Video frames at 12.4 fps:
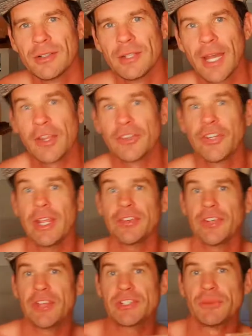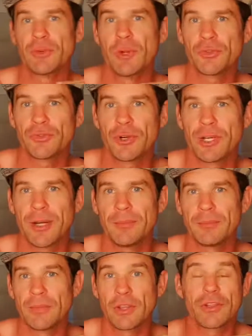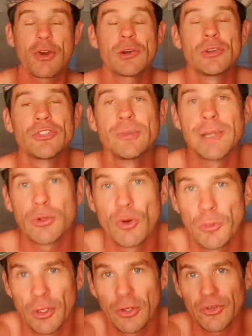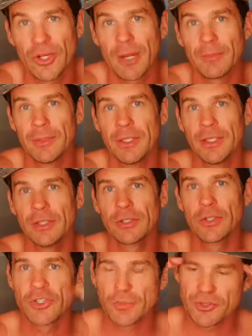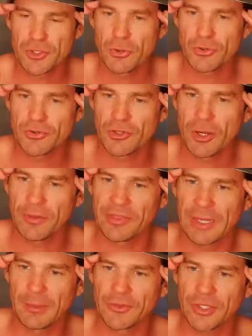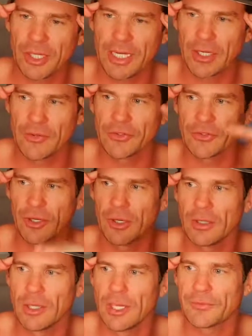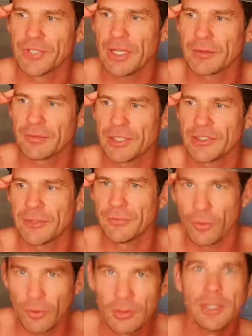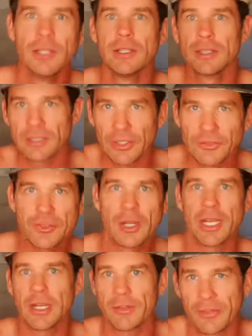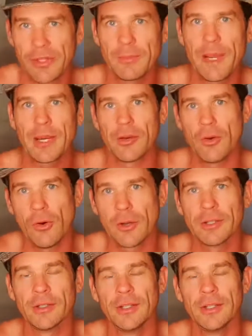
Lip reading: And your TSH level goes right up. Your thyroid stimulating hormone goes up. Because your pituitary and your hypothalamus are going, hang on, there's not enough T3, T4. Let's try and get this thing back in order.